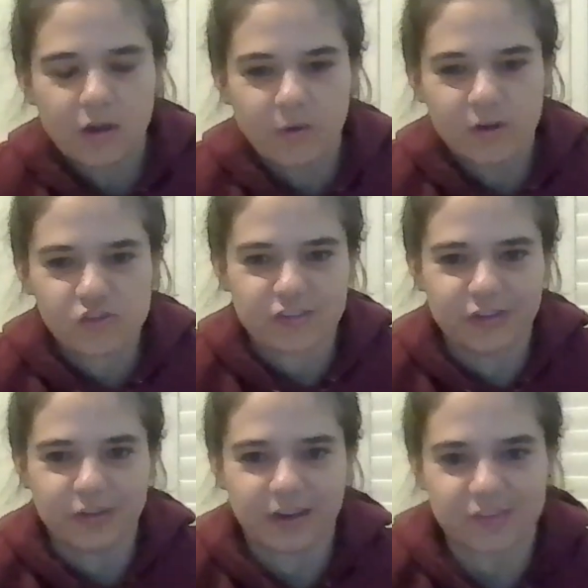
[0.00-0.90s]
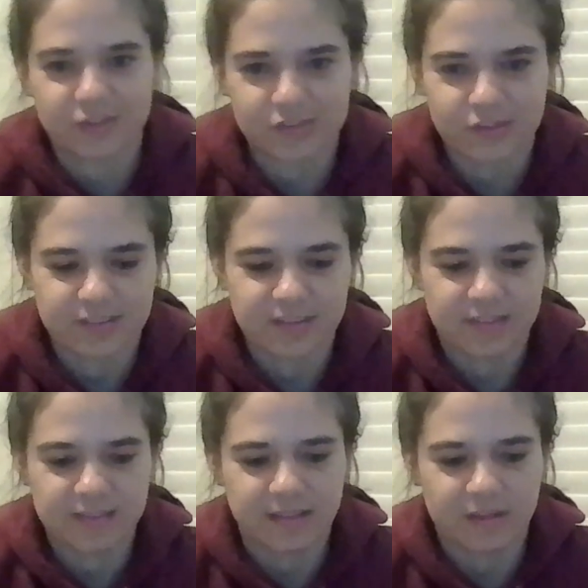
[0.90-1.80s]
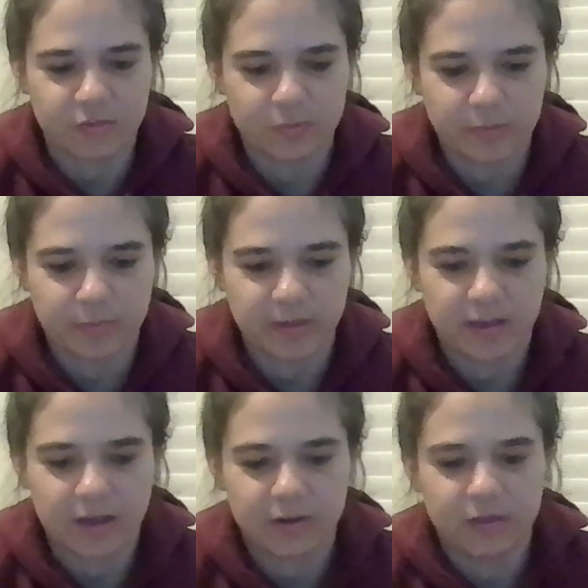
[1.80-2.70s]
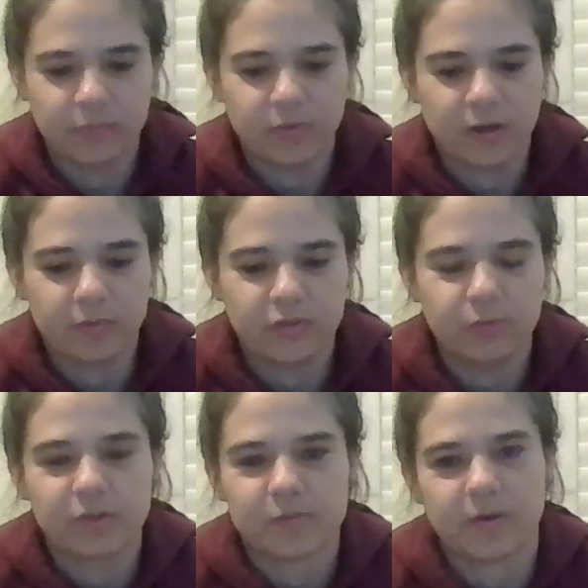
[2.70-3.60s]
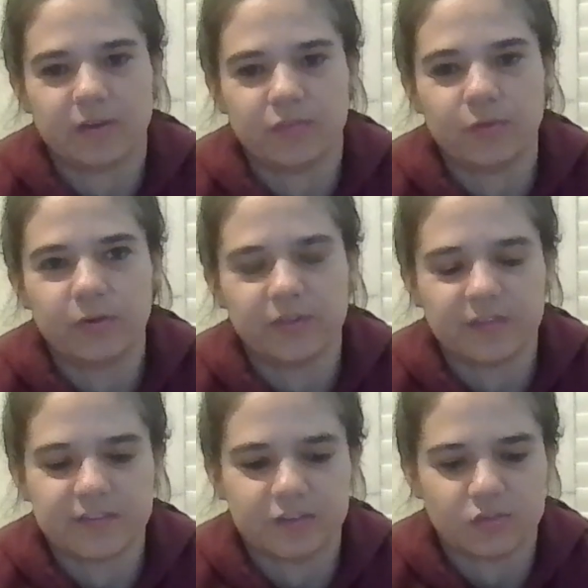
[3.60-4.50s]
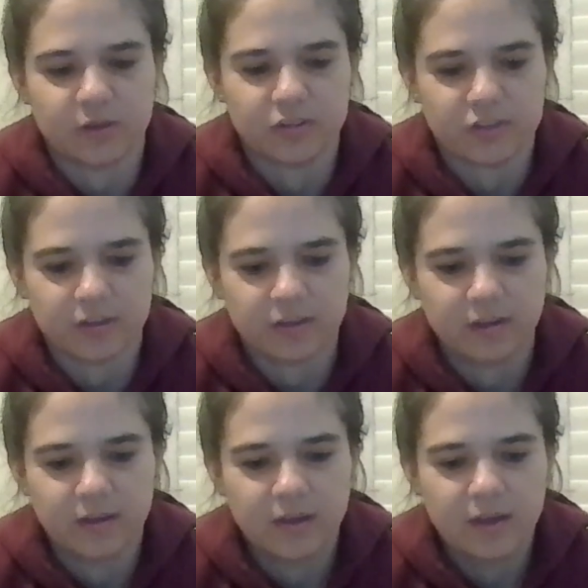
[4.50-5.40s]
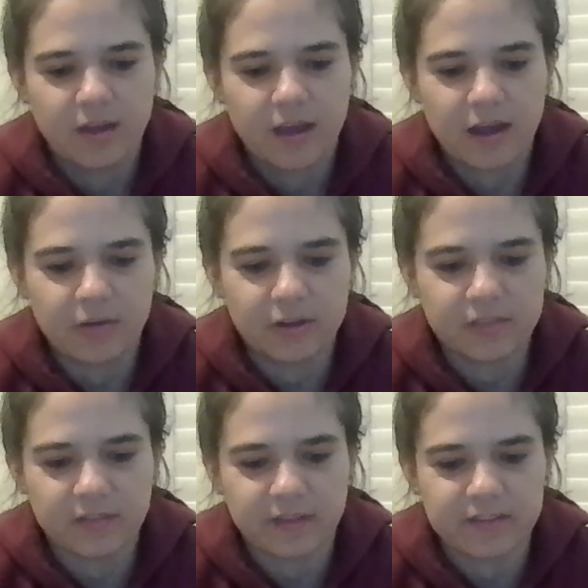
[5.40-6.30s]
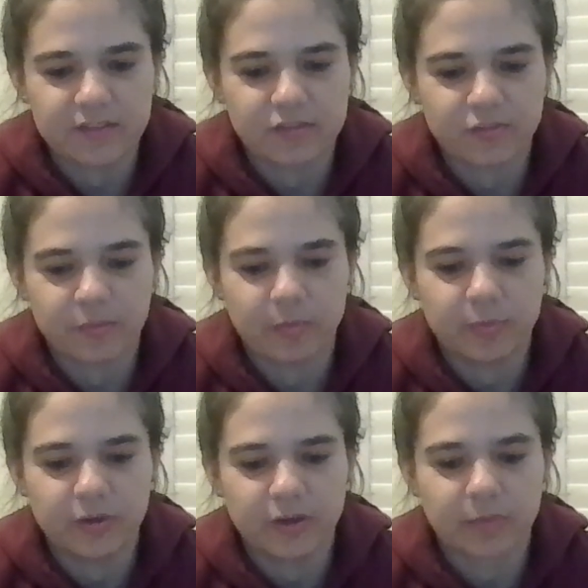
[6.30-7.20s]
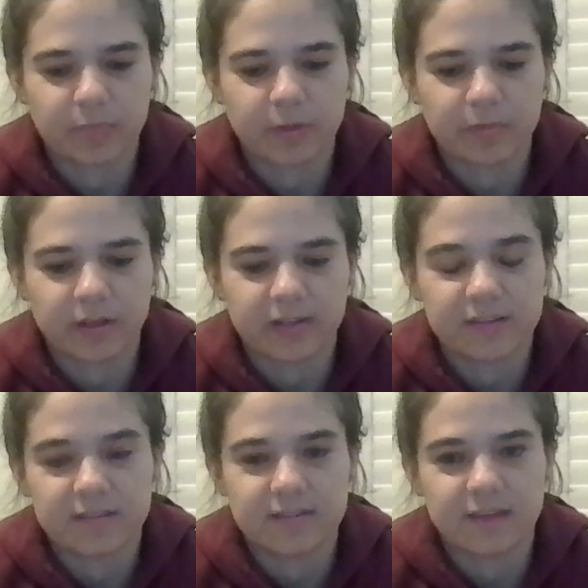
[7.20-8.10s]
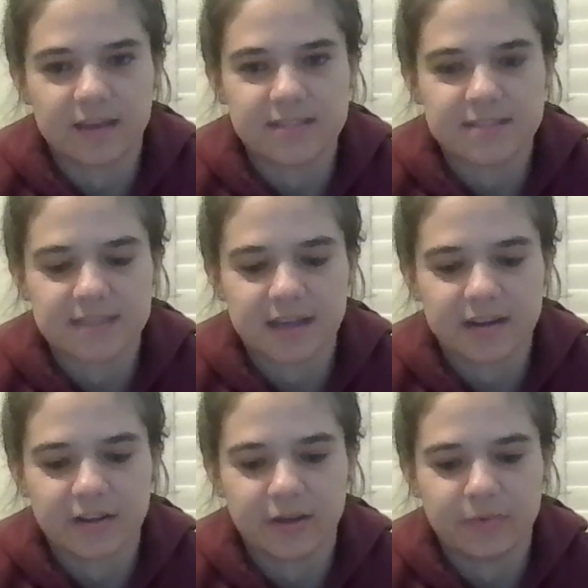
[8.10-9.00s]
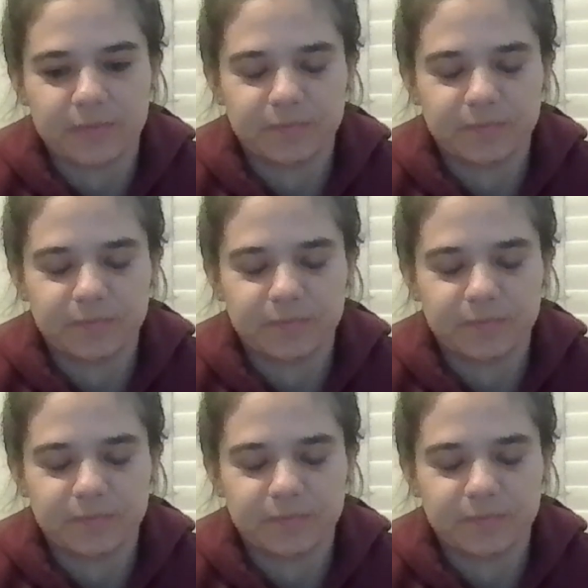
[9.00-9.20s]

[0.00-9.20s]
Questions that you could ask your students at this level would be, how would you respond if you were in this situation? How could the lessons from the book be applied to today's scenario?